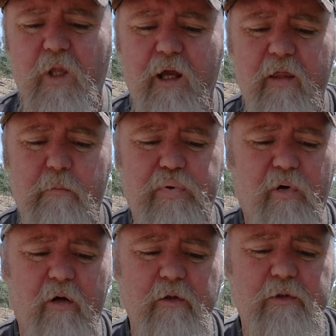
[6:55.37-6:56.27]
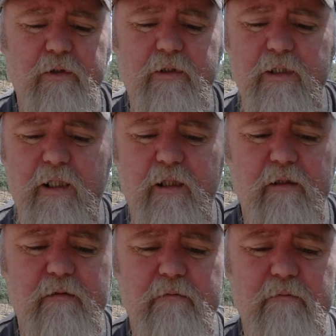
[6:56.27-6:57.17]
Other pros, it's I
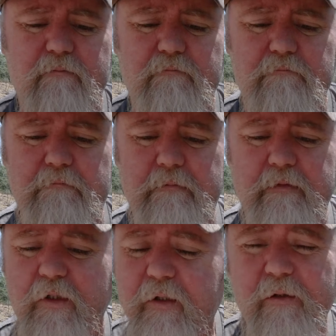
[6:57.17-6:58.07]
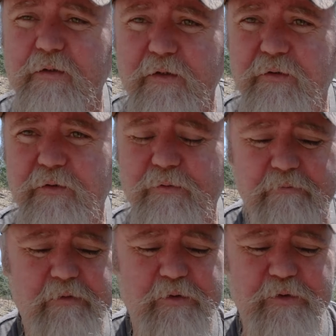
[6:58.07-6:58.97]
don't know, it's just good.
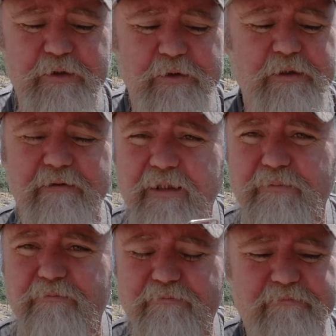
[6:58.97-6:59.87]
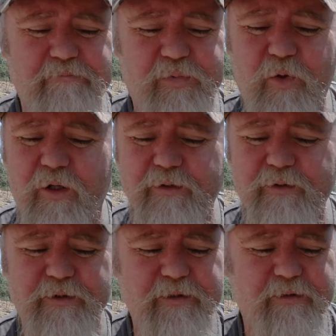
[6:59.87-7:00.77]
It's really good. It's a bright
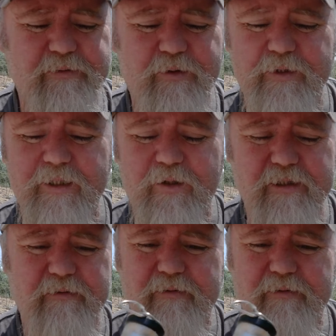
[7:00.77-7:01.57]
little unit. I really like it.